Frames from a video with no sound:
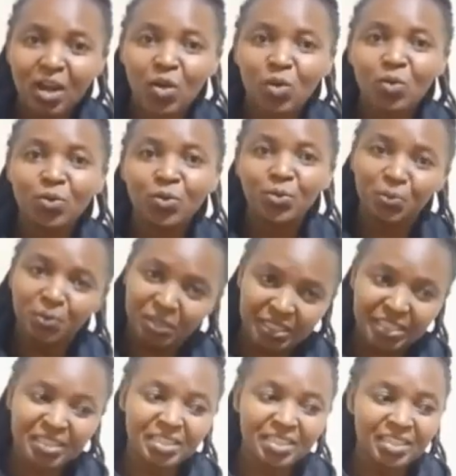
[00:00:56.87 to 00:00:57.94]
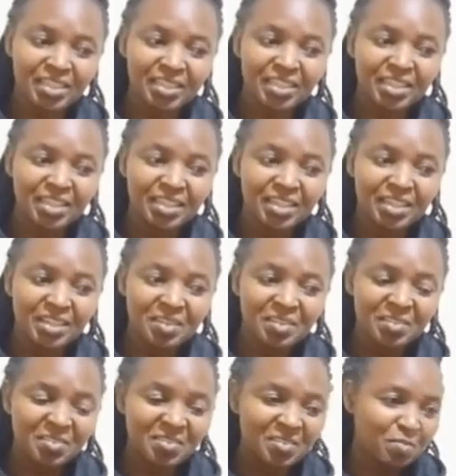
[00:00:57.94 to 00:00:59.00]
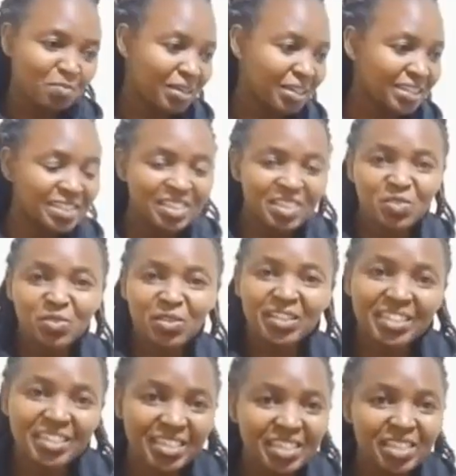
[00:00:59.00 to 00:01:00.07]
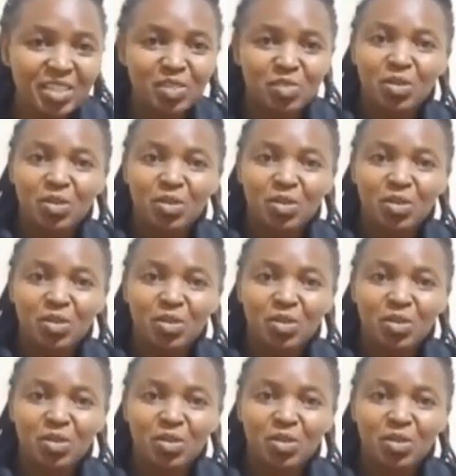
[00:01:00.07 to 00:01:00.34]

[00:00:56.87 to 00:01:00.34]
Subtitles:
or not. But it is what it is.